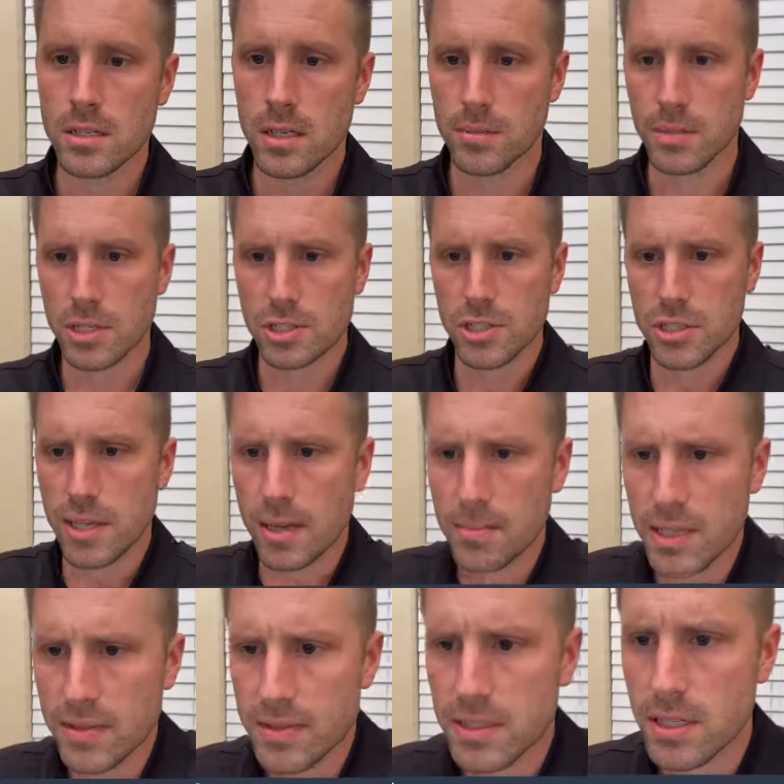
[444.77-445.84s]
I'm not sure your name.
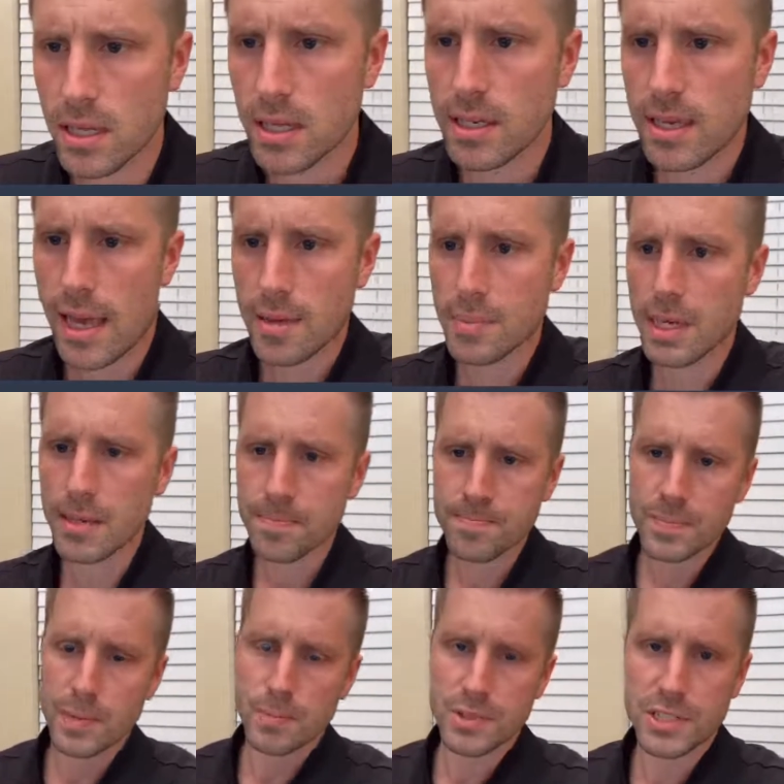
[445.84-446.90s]
Leave it to
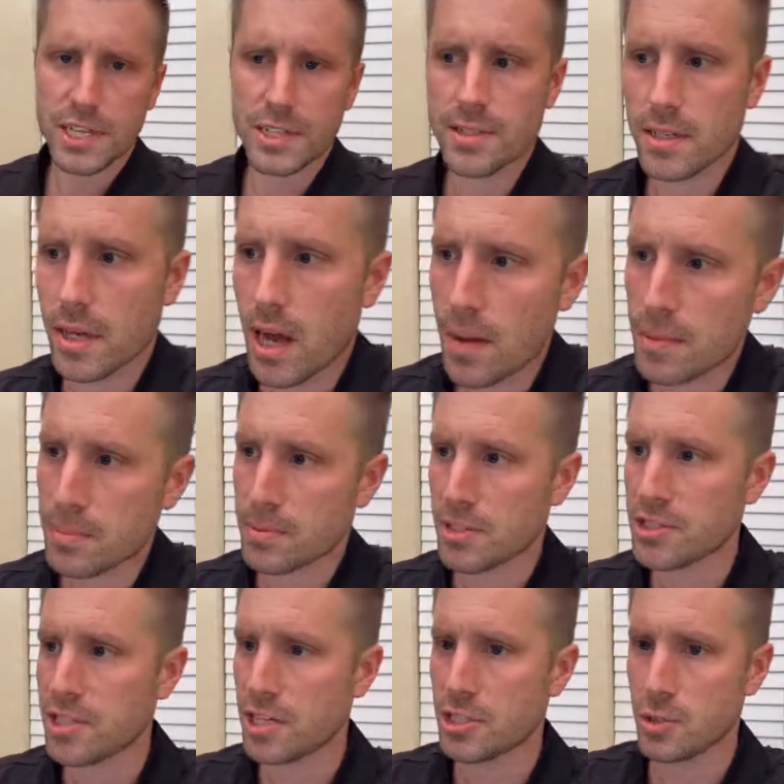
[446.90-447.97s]
EAB. Appreciate the comment.
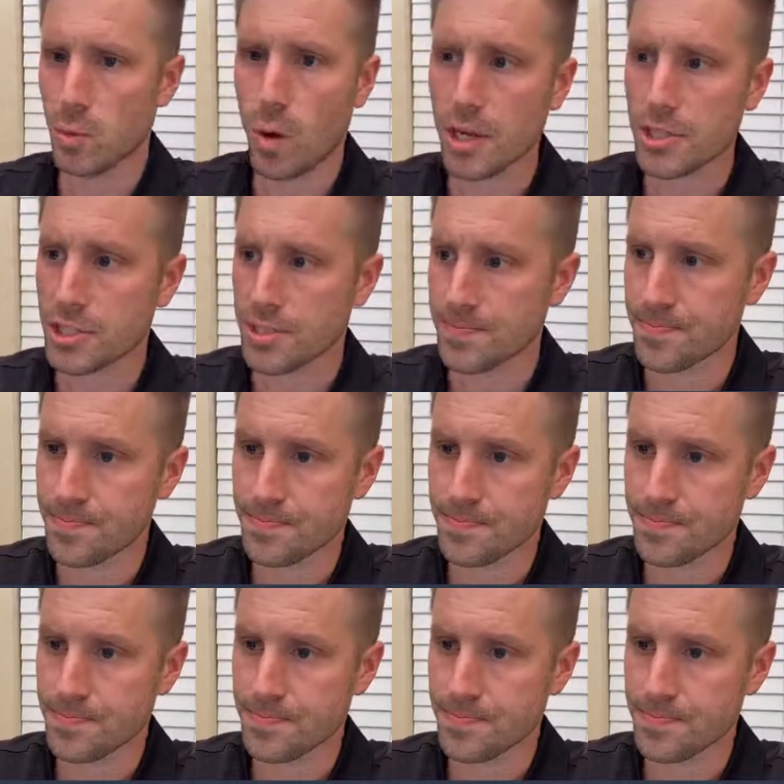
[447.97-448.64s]
Appreciate you watching.